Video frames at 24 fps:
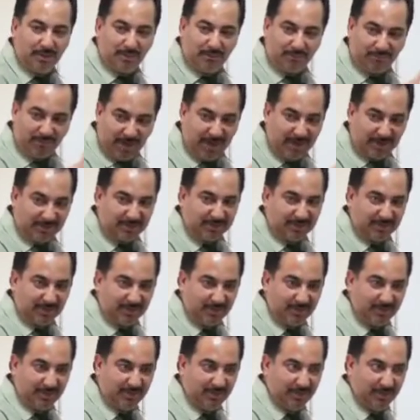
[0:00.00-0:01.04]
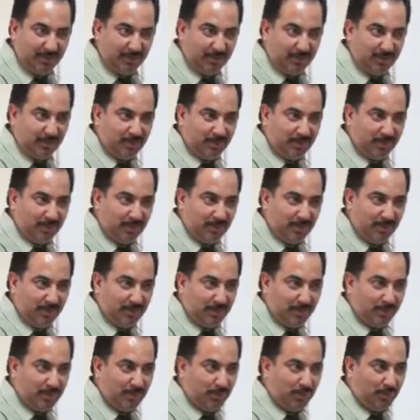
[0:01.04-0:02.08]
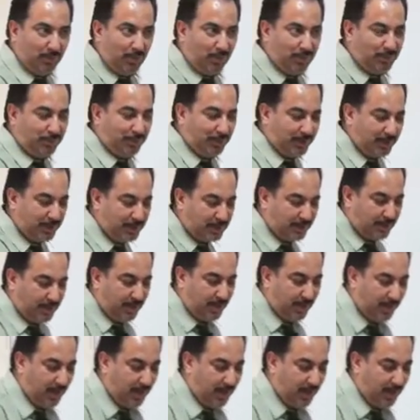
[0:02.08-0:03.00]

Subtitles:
First, you want to reach the